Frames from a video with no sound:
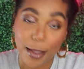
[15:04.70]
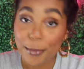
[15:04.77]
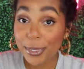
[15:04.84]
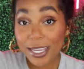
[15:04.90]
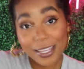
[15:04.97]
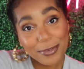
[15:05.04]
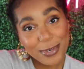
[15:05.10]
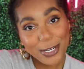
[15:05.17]
But
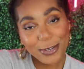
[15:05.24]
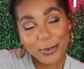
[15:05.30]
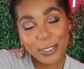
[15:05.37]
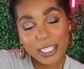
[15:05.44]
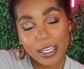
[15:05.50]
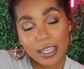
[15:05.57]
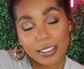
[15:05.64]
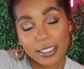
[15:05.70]
yeah, let me know
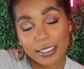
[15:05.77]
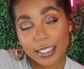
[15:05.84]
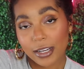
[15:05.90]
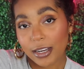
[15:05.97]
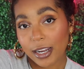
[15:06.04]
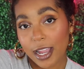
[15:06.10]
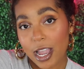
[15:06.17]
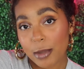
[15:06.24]
what you guys think down
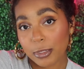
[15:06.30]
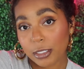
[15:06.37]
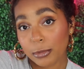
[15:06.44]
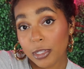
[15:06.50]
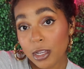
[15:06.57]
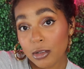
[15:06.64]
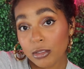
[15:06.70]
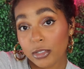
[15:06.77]
in the comments
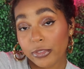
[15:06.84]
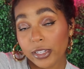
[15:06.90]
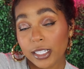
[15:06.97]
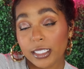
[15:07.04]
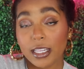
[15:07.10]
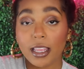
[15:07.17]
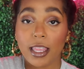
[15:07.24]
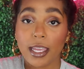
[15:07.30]
below. Don't
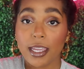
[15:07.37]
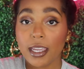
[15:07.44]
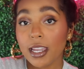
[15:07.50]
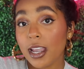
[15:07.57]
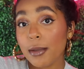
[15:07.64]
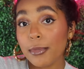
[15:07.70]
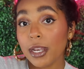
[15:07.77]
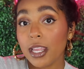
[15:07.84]
forget to like,
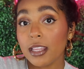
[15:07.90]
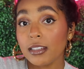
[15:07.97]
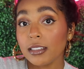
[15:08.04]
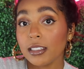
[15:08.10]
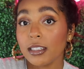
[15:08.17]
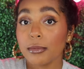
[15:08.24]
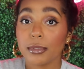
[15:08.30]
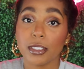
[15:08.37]
comment, and
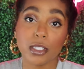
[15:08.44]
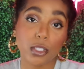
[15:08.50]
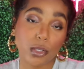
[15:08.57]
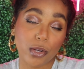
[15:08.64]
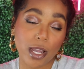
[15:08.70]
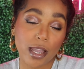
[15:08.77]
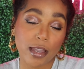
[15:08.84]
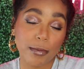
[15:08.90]

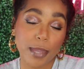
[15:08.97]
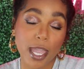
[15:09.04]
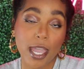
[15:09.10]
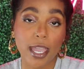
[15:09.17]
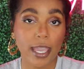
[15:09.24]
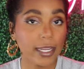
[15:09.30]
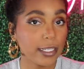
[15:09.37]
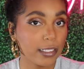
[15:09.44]
subscribe.
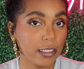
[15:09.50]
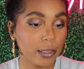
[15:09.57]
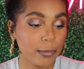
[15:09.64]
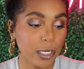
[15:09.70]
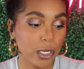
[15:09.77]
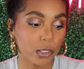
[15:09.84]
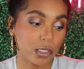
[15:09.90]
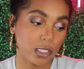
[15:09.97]
And let
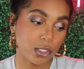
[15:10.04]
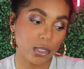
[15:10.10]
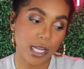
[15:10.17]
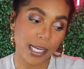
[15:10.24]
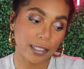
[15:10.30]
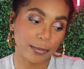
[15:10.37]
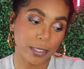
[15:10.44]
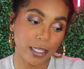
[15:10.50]
me know, did you
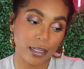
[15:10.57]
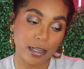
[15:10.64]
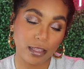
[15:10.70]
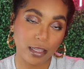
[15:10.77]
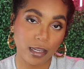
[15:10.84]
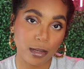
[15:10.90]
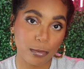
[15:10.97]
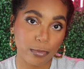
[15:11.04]
guys pick
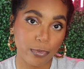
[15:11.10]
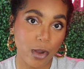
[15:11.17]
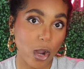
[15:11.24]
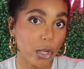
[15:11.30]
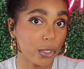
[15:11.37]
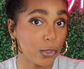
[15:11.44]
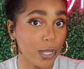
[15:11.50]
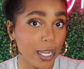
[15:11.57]
anything up?
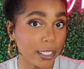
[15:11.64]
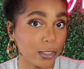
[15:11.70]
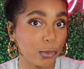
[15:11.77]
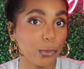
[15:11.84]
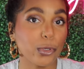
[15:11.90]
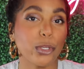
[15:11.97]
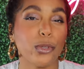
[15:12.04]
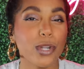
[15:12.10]
Were you
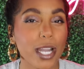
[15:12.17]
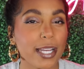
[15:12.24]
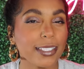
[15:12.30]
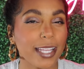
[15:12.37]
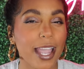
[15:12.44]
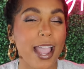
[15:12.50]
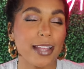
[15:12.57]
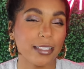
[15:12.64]
guys
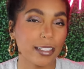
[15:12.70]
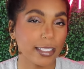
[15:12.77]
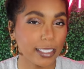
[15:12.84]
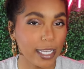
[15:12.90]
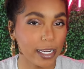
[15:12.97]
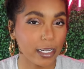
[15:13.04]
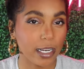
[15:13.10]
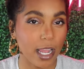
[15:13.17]
as
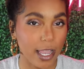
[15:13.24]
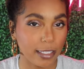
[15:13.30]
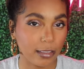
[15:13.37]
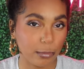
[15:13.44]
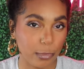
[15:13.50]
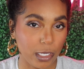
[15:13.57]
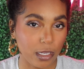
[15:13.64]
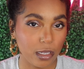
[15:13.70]
excited
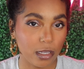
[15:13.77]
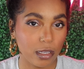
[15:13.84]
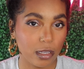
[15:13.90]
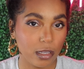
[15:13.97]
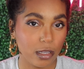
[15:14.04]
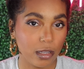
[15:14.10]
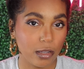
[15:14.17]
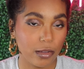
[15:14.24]
as me
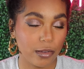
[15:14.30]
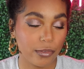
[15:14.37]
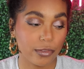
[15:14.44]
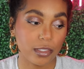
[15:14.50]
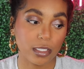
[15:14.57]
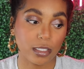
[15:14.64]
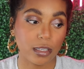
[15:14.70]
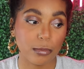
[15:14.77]

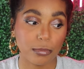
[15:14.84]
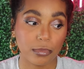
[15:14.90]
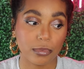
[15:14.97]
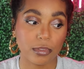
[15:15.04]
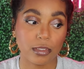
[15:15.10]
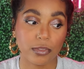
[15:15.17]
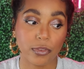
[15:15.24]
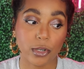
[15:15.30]
for
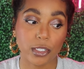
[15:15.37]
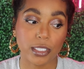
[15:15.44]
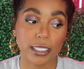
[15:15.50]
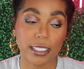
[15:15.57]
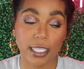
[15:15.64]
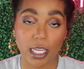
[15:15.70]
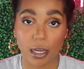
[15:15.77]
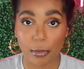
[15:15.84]

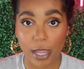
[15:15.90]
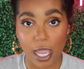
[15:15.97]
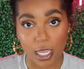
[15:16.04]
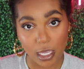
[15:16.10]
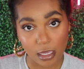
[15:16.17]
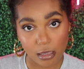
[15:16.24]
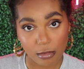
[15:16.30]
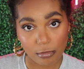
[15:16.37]
Skkn by
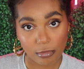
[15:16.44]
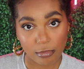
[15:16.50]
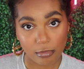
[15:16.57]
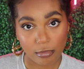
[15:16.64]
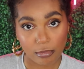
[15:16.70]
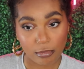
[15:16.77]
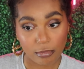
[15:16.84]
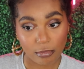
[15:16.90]
Kim?
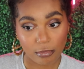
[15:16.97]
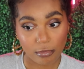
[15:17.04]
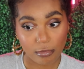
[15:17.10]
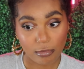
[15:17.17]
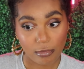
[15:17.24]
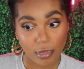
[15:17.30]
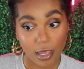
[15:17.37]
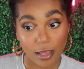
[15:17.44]

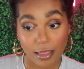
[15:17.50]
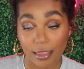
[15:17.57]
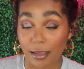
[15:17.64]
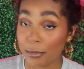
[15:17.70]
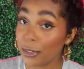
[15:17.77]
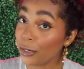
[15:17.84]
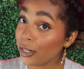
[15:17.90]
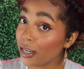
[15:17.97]

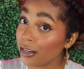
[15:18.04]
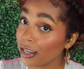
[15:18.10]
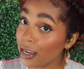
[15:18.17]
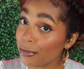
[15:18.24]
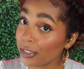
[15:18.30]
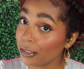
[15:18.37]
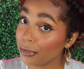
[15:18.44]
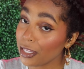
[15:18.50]
Let me know down in the
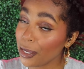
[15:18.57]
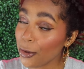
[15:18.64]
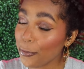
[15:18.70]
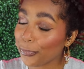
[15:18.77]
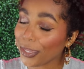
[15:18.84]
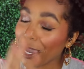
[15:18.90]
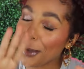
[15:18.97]
comments below.